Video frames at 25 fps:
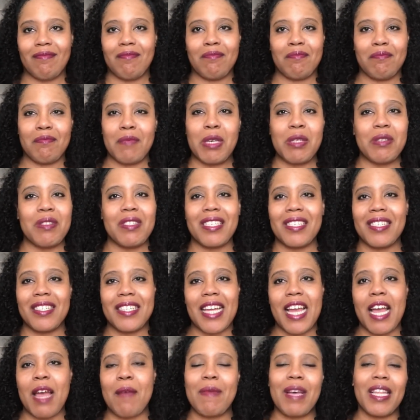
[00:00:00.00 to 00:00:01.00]
Most of the
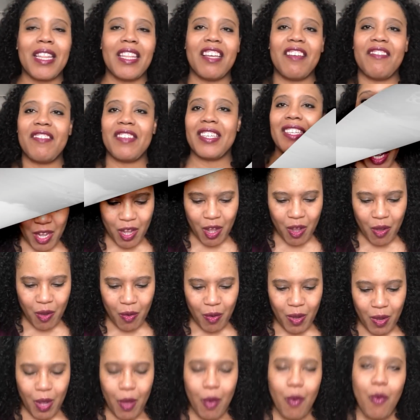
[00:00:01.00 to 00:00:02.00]
time I love it.
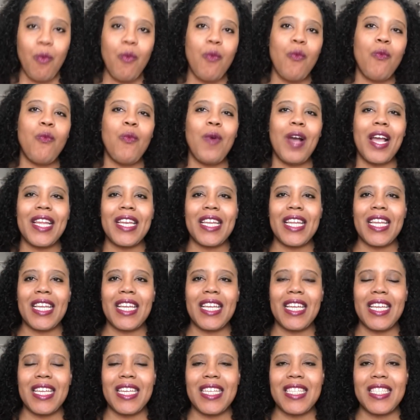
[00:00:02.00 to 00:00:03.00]
So what
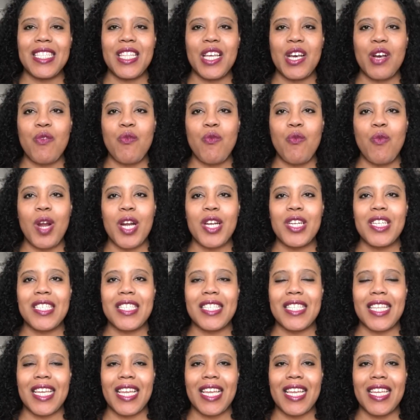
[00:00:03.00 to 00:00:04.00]
is the
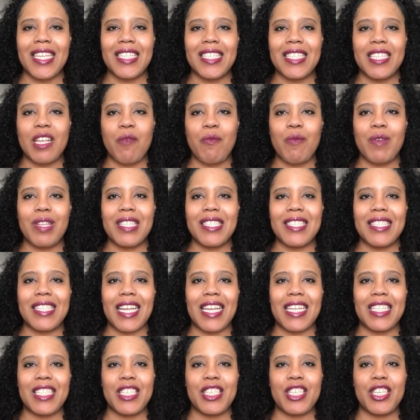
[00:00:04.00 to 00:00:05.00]
worst thing someone
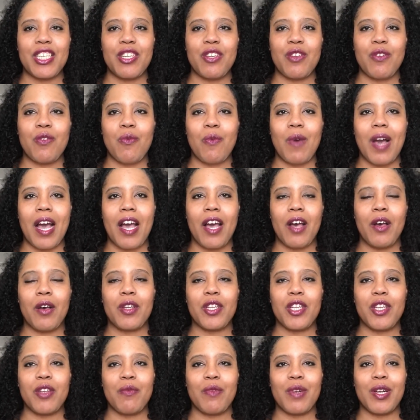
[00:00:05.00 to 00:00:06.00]
said to you while
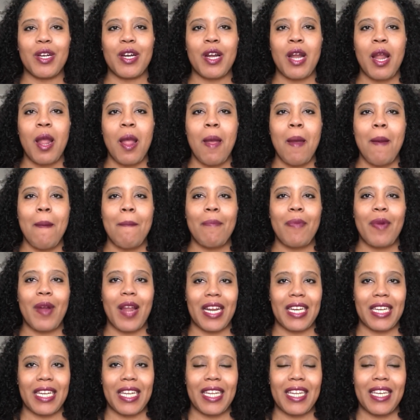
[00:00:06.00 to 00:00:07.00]
you were
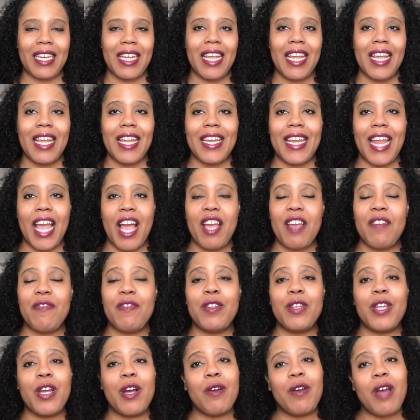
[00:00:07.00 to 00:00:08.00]
pregnant? Now, if
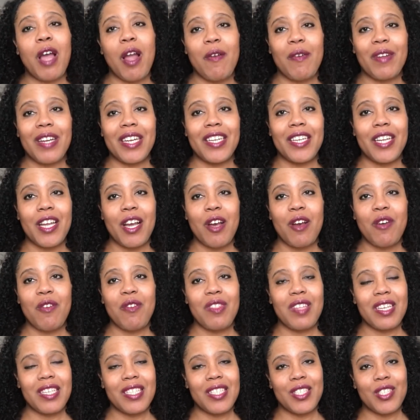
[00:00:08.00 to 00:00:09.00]
you don't already know
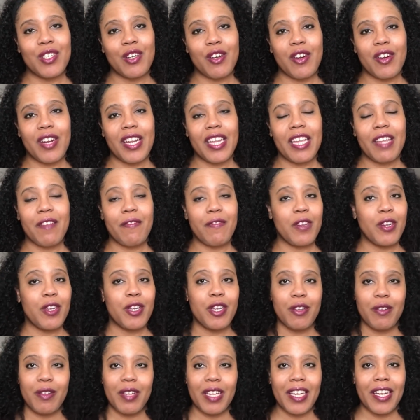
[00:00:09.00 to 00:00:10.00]
this story, if you're
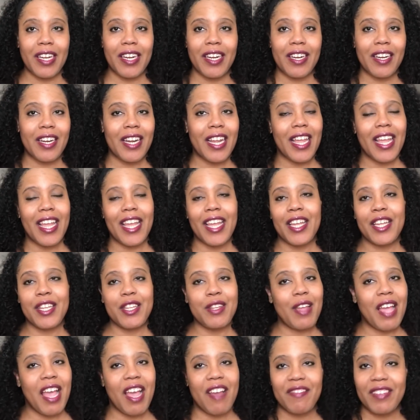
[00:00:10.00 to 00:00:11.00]
new here and
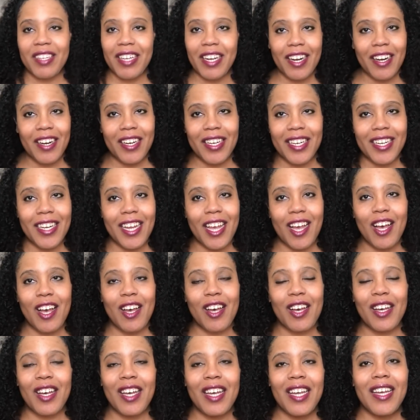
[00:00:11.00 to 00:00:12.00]
you haven't heard it
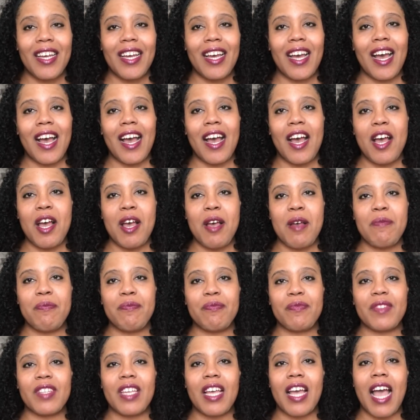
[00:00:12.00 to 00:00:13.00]
all,
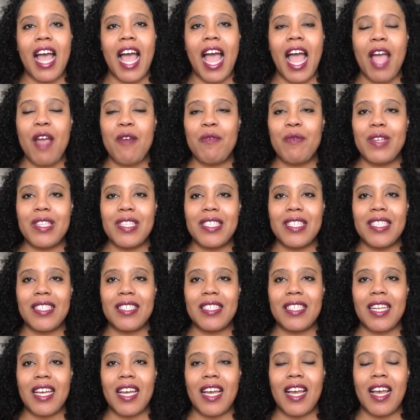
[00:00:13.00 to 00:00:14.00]
I was
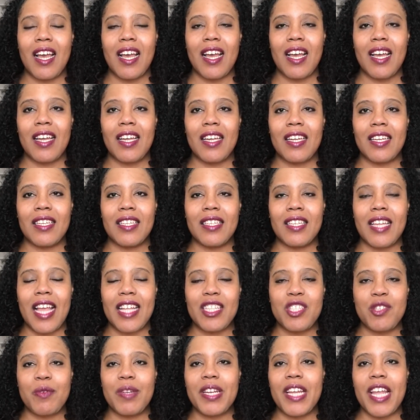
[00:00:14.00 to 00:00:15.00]

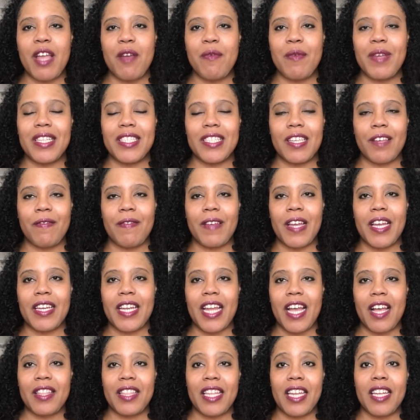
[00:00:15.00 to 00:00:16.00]
at 28 weeks, I
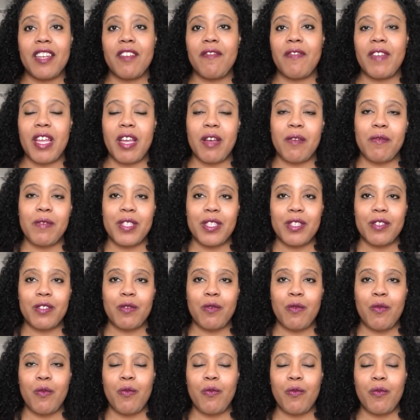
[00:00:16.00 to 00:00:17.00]
found out that
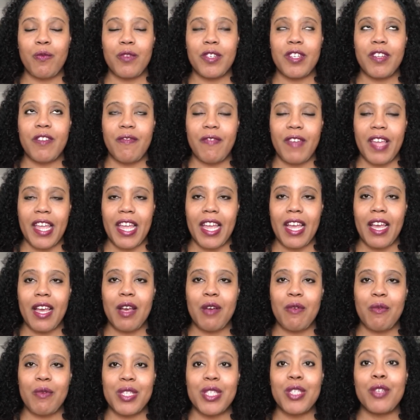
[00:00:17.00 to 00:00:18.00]

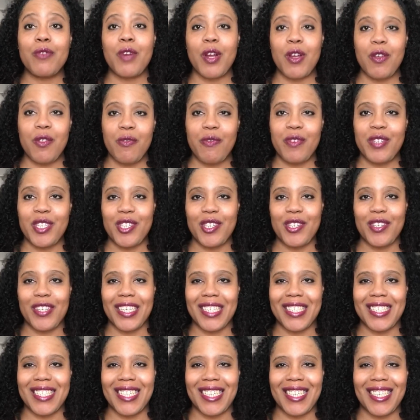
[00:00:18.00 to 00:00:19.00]
Nevaeh was growth
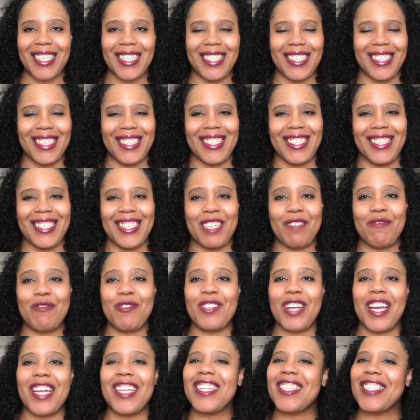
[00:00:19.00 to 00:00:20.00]
restricted.
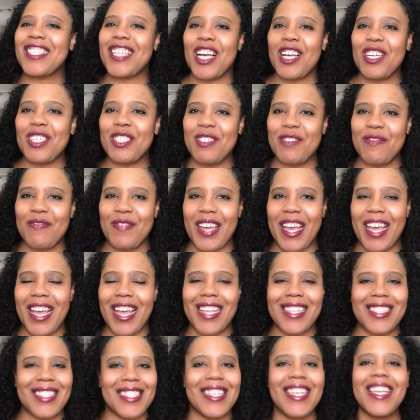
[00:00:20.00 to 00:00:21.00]
Trying to talk too
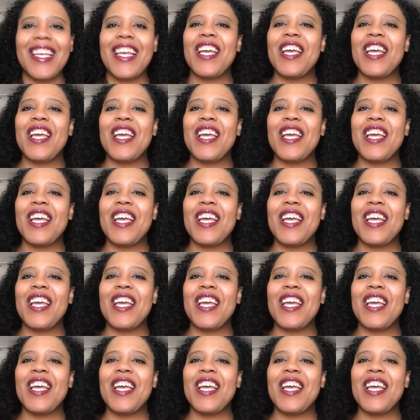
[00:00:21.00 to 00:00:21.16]
fast.